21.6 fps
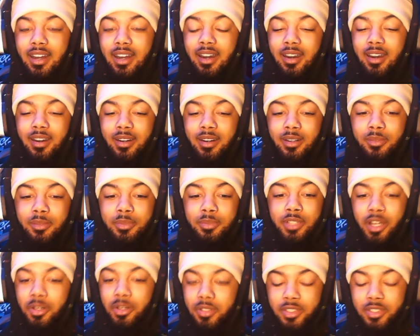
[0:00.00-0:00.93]

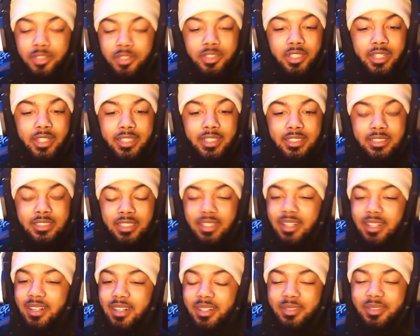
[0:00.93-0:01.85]
Coke go crazy.
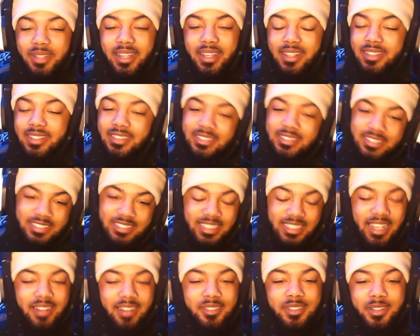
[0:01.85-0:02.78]
It's just,
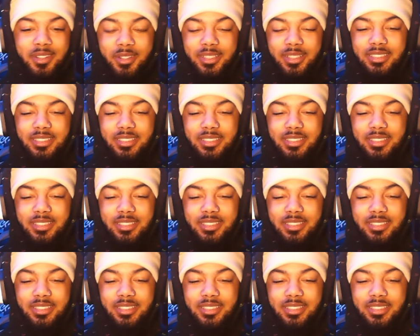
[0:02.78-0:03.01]
I don't know.